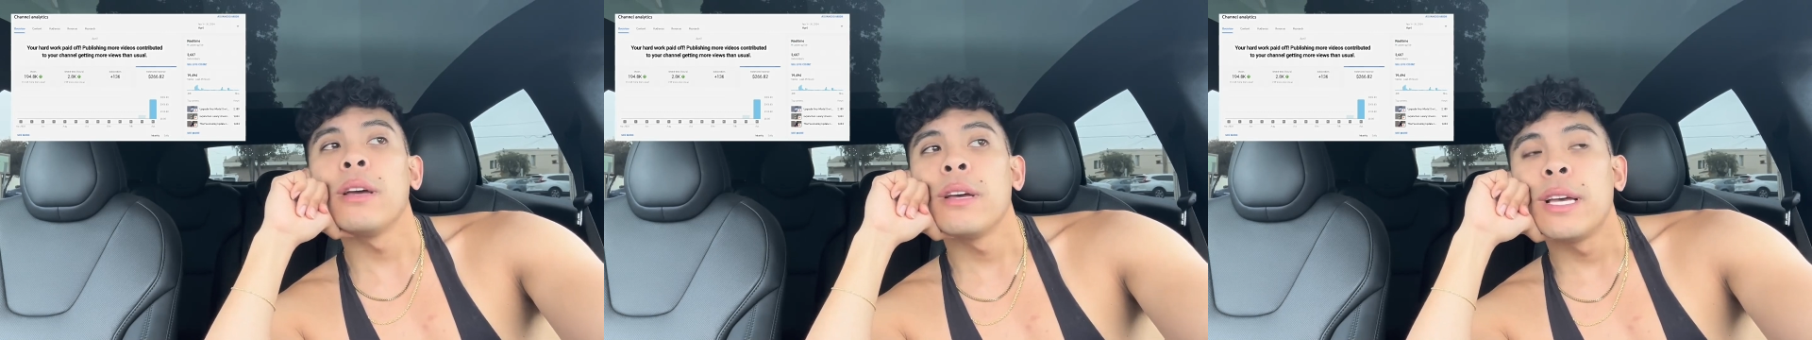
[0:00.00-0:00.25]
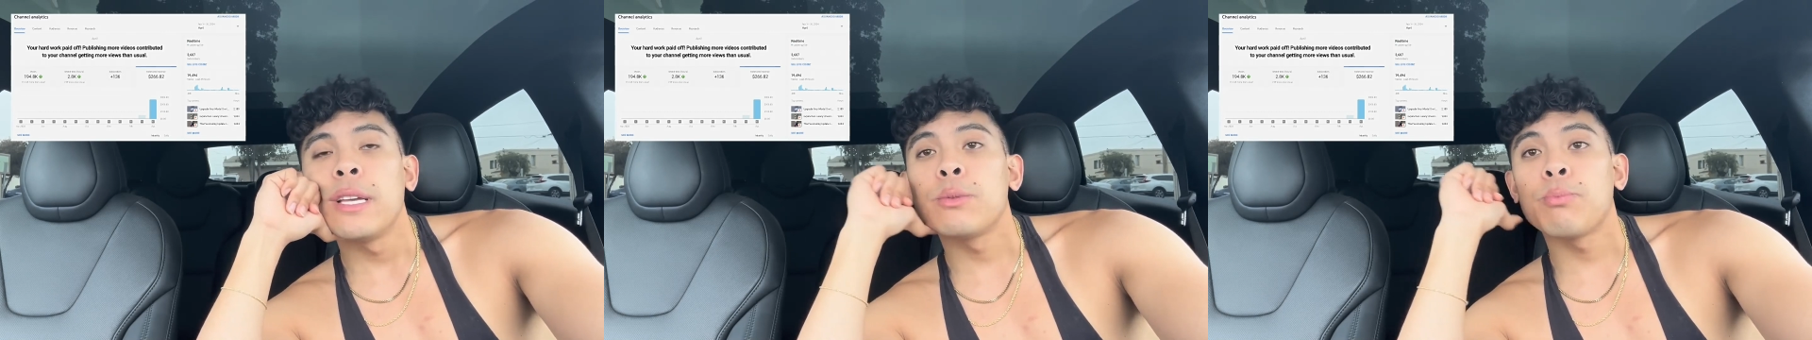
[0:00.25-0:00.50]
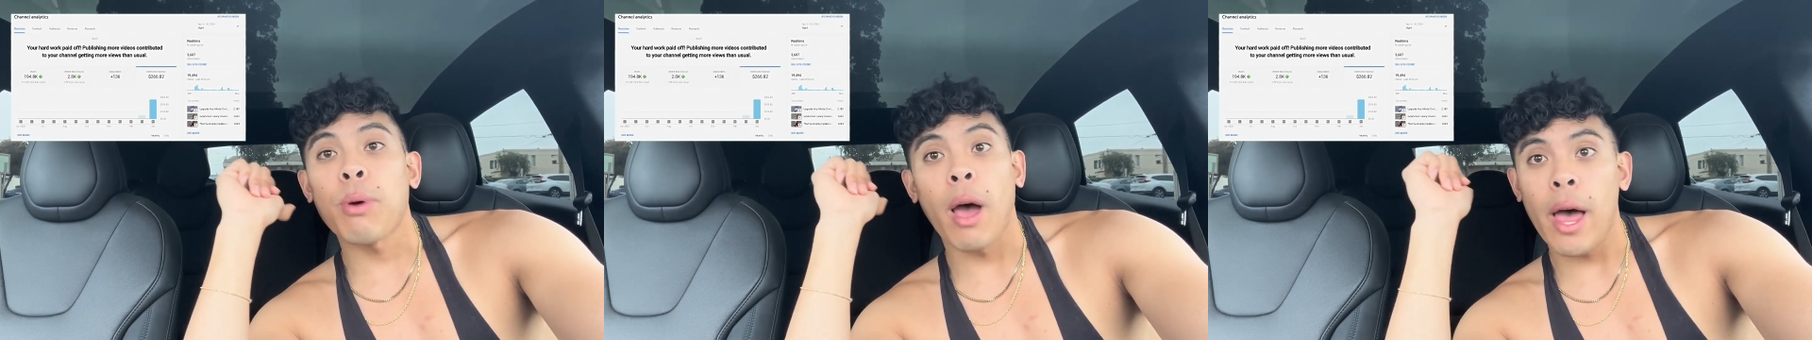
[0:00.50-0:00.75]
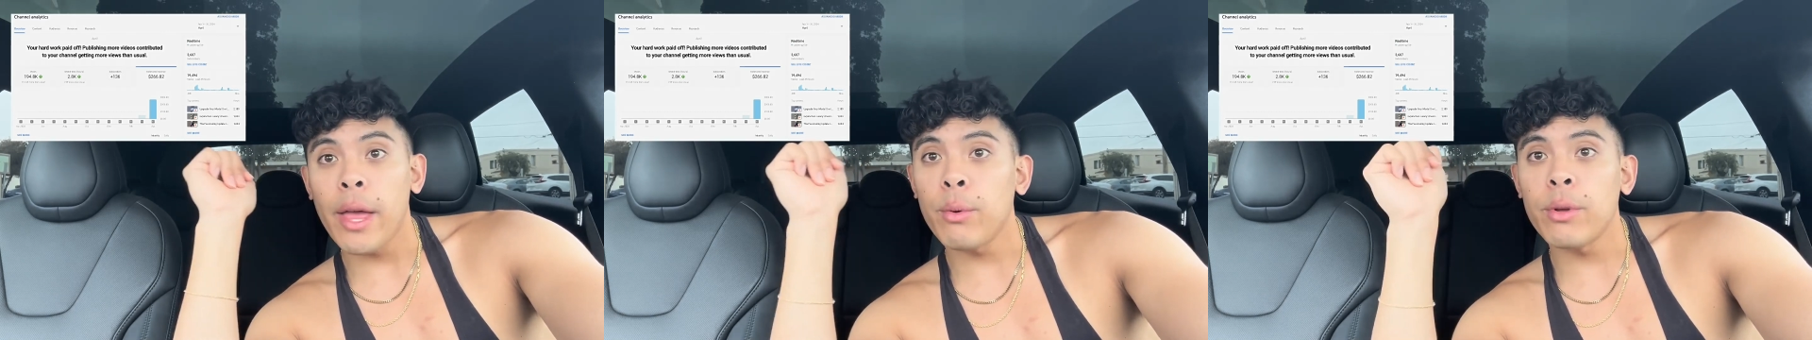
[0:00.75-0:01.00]
is
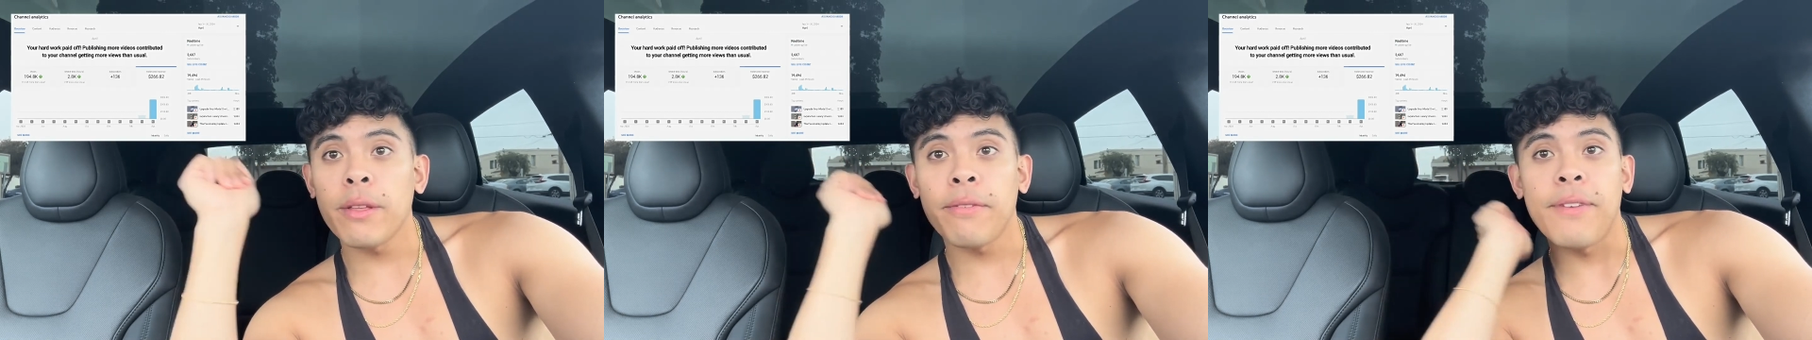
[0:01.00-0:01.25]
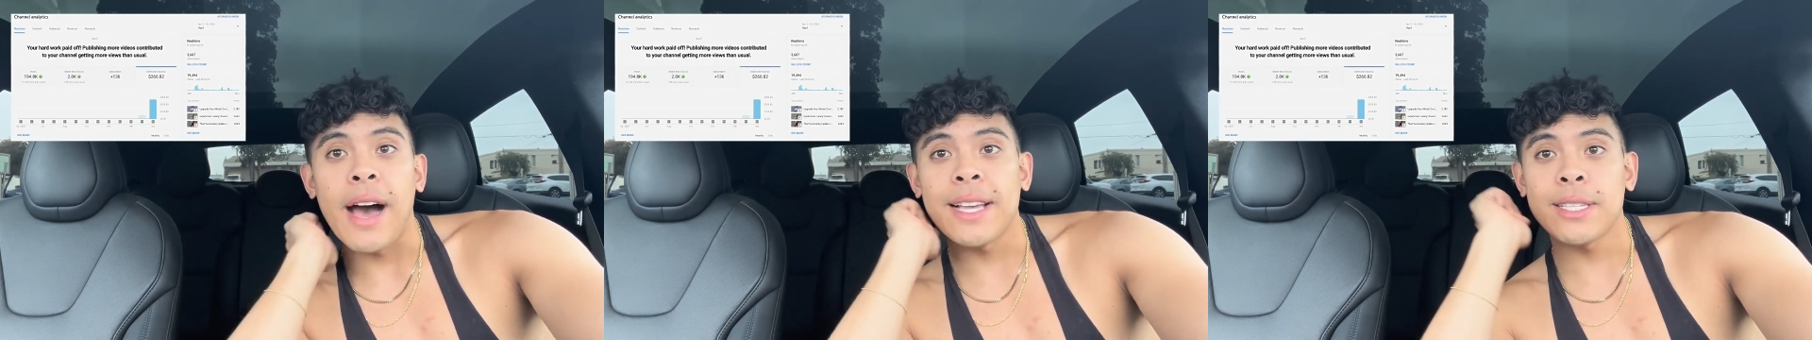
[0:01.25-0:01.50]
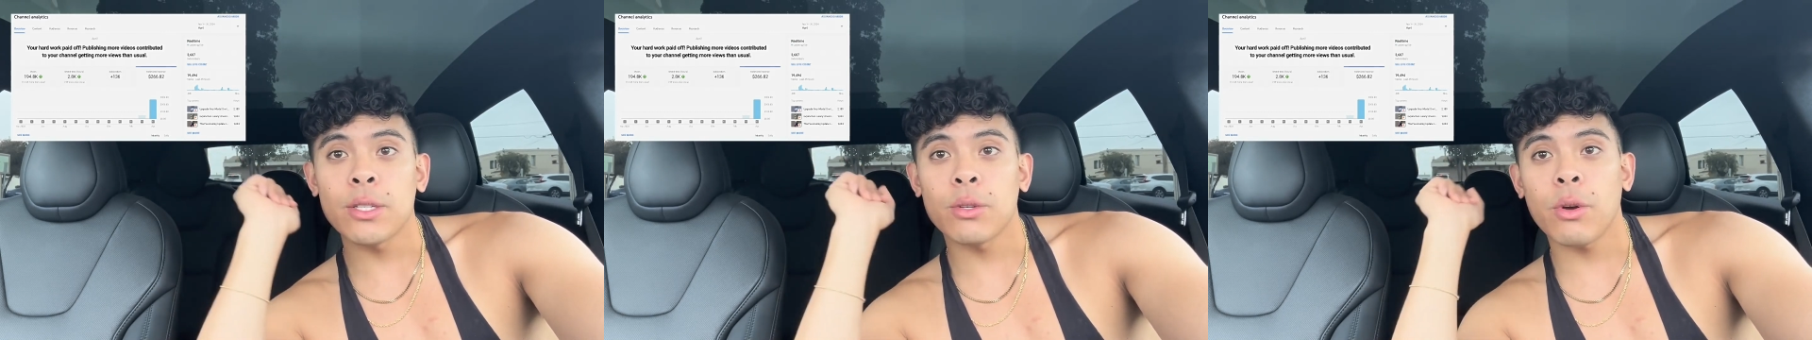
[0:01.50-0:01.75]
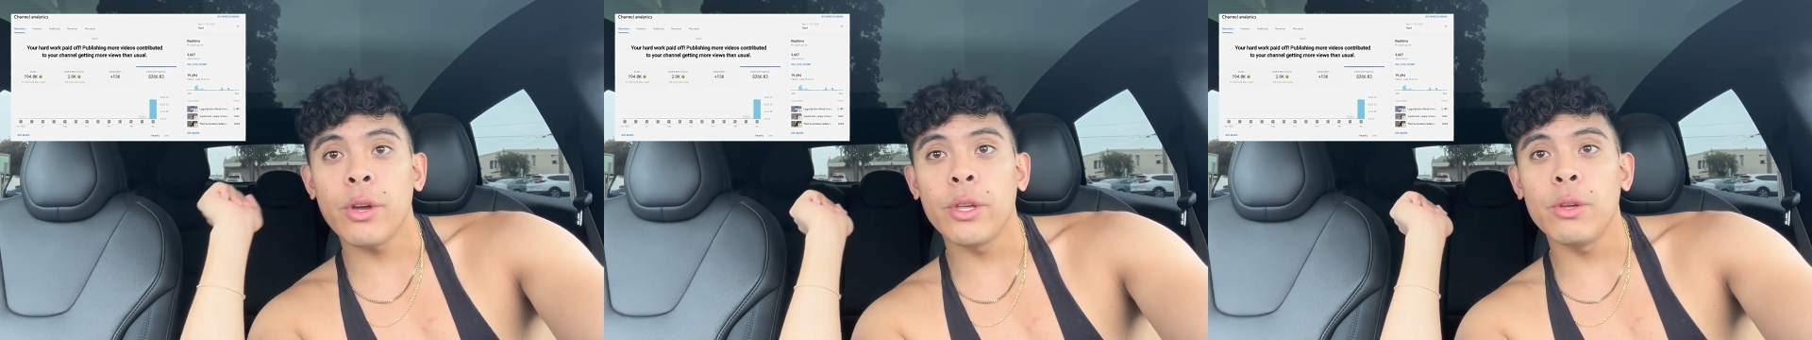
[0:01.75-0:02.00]
probably one of the fastest
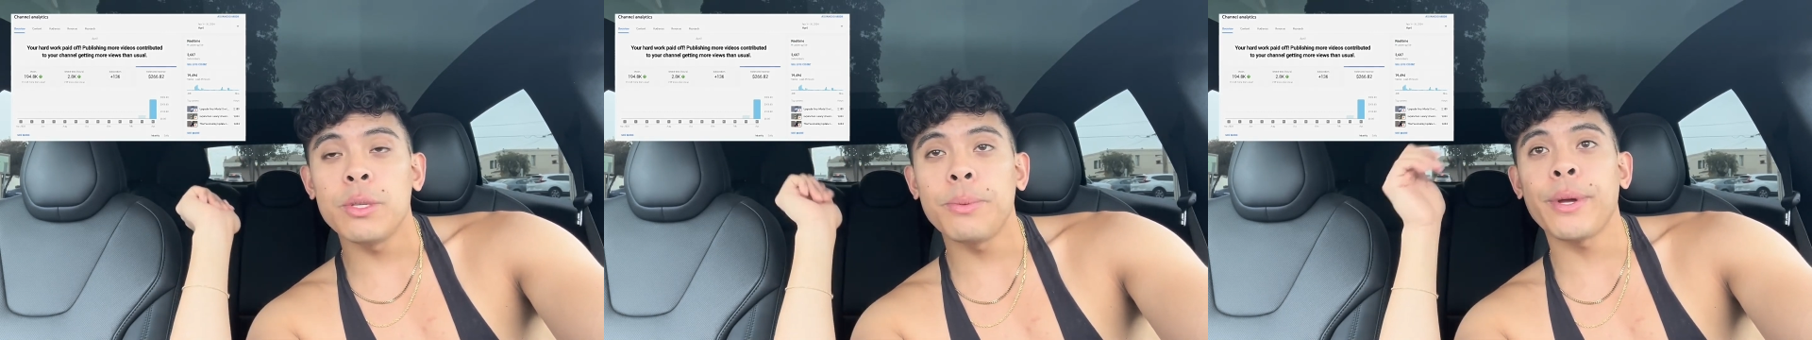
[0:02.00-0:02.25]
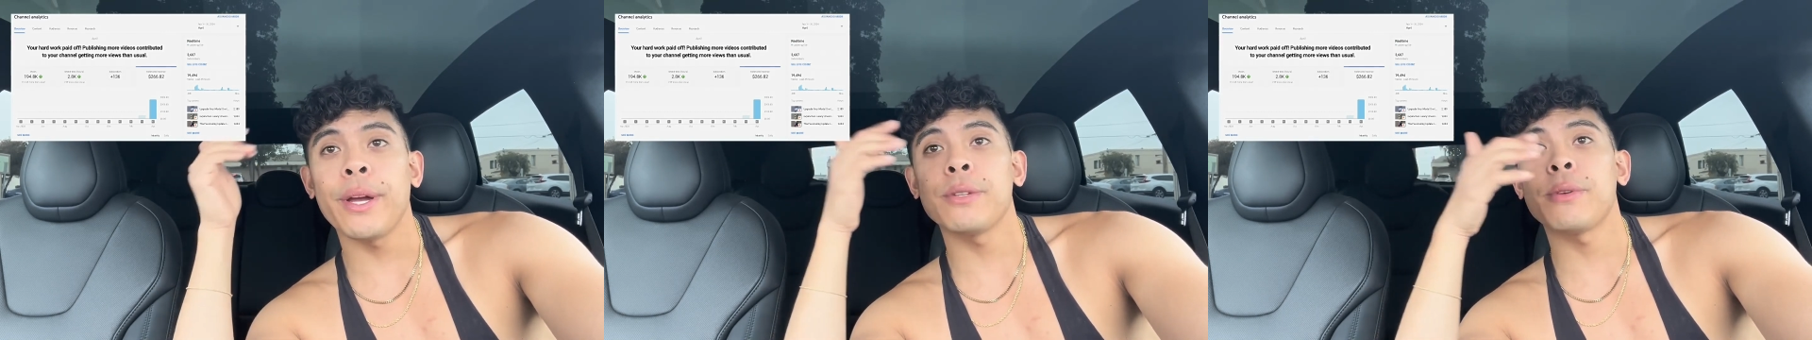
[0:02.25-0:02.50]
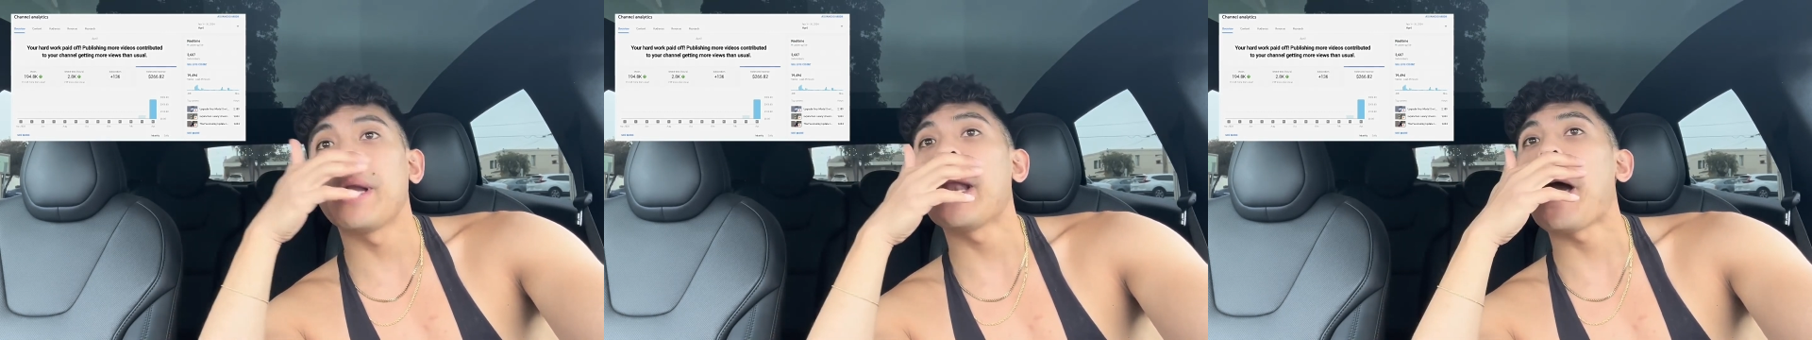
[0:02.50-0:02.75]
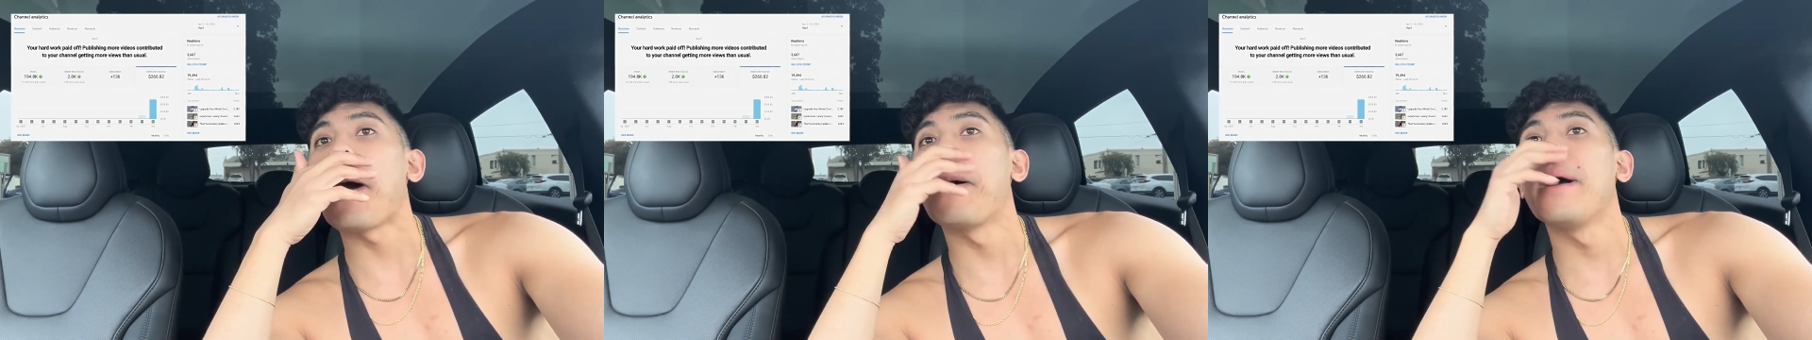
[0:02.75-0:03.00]
growing YouTube creators right
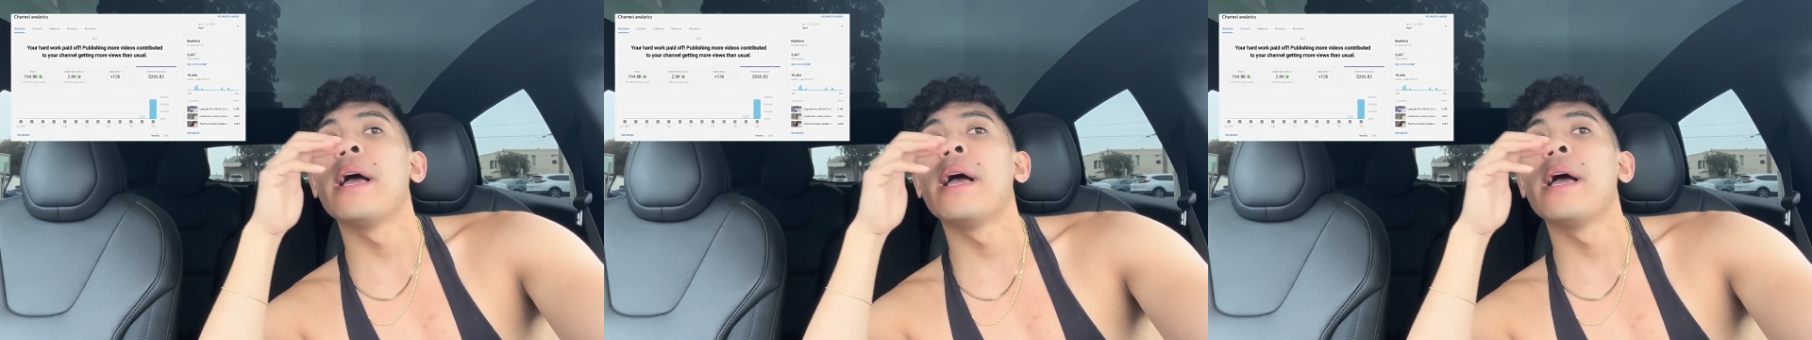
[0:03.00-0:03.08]
now.